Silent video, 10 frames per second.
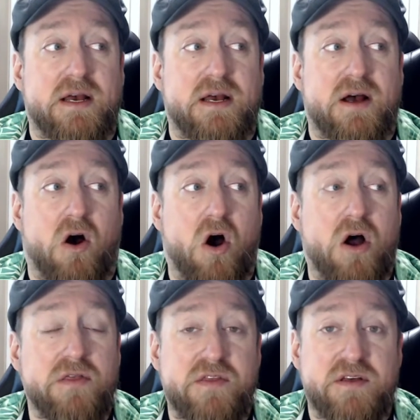
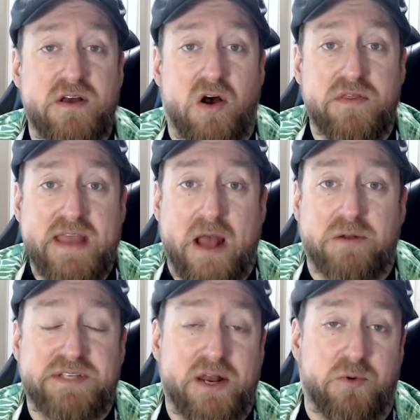on the
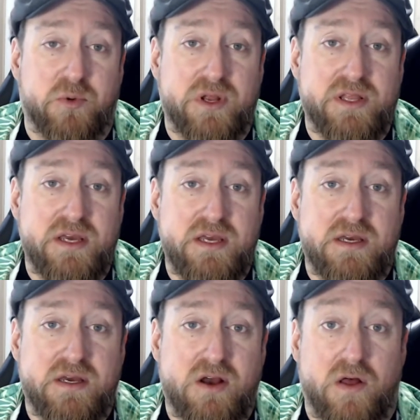outs. I had a really
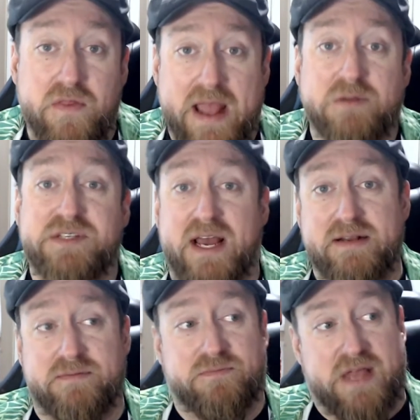on the
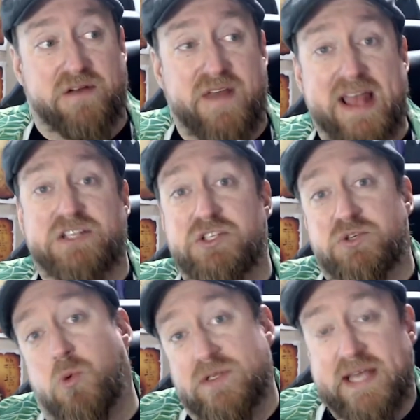outside kind of edges
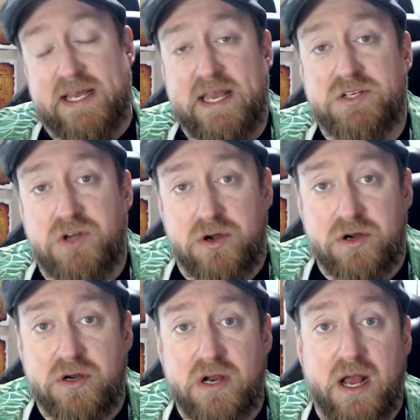towards that
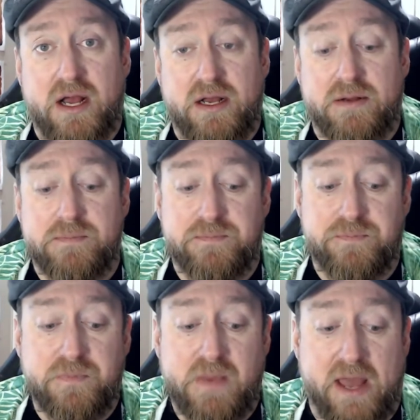Kickstarter.
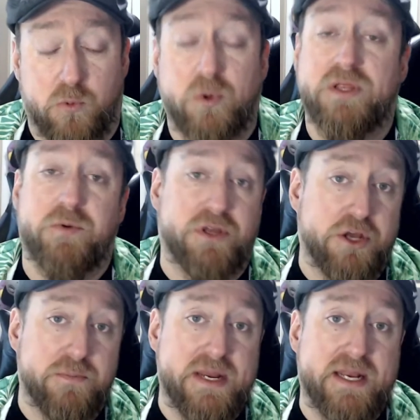I had a really
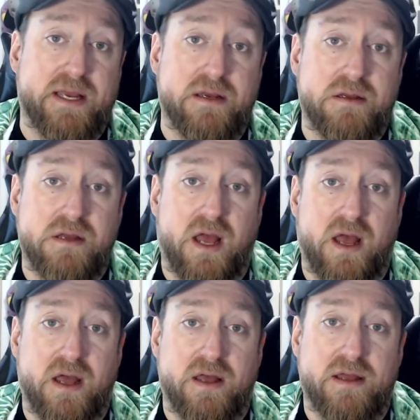good meeting
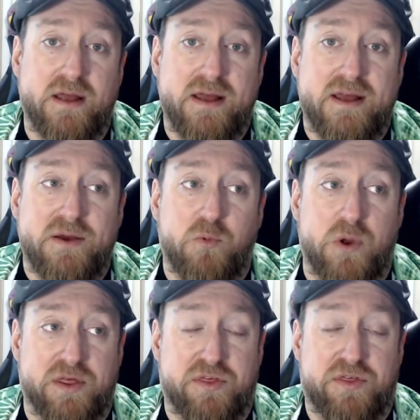
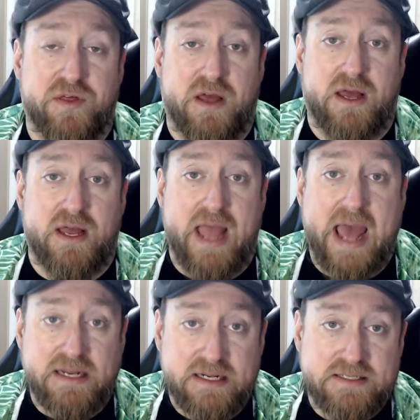with
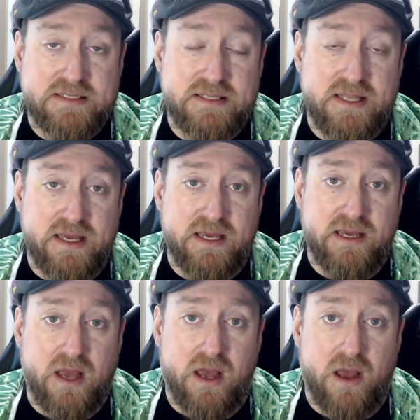Alex,
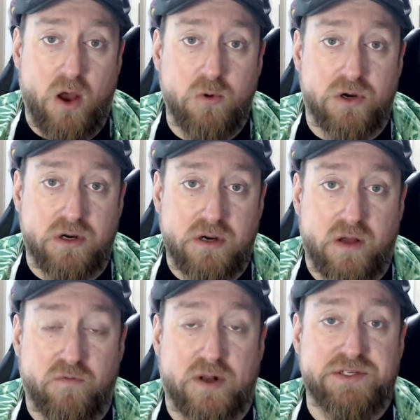the owner
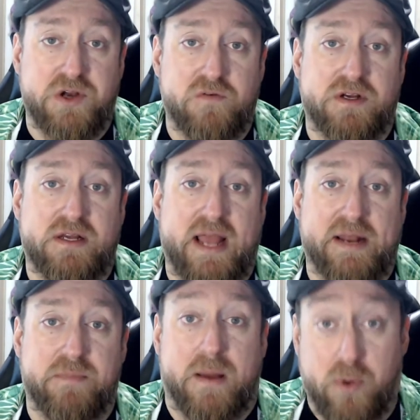of Resnova,
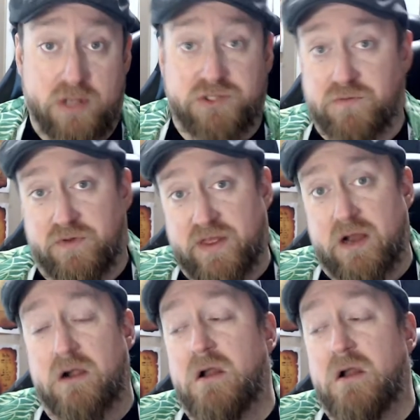and my boss over there.